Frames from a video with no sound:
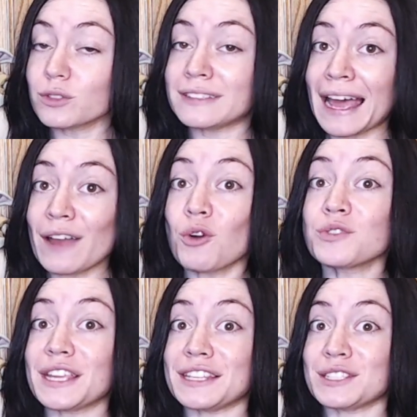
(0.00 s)
not
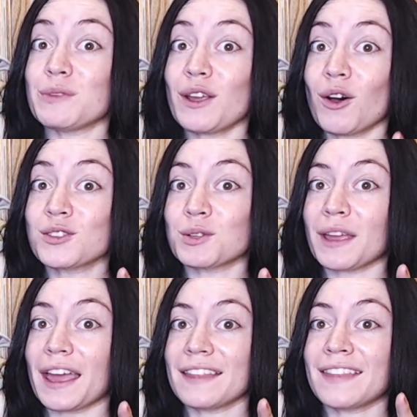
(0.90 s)
only did we also
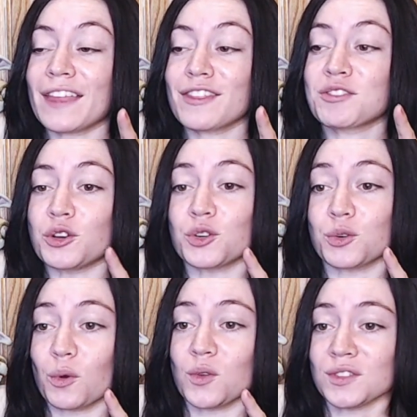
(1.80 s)
get that thunder
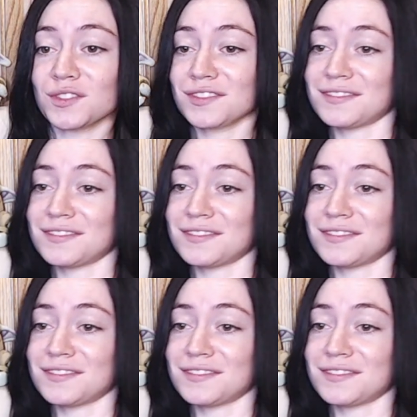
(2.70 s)
roll,